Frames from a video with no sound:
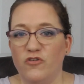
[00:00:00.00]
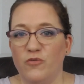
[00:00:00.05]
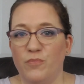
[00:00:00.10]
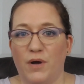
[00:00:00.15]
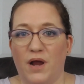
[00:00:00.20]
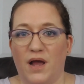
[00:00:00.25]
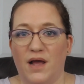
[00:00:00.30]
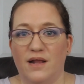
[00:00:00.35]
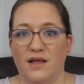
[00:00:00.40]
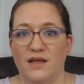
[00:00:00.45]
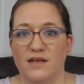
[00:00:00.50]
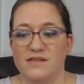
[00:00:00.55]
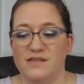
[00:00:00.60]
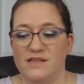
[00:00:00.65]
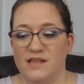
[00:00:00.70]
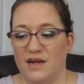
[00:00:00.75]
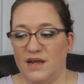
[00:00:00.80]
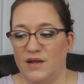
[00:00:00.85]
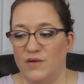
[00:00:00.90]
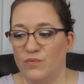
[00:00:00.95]
of products
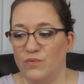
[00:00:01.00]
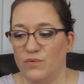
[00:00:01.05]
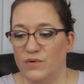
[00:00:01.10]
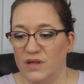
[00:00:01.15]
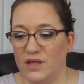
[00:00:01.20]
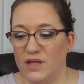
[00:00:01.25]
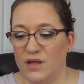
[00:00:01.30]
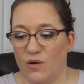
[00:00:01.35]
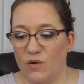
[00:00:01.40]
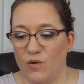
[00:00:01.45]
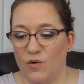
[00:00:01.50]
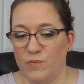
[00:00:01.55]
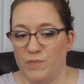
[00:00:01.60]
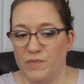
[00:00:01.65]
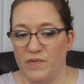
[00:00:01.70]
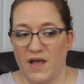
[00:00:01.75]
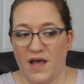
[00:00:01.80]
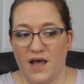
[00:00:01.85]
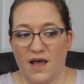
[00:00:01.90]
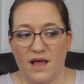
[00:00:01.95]
that I really
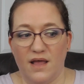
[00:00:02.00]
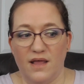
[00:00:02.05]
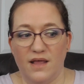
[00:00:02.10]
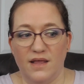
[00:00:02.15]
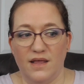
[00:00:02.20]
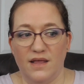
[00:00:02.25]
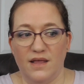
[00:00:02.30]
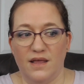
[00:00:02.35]
hope that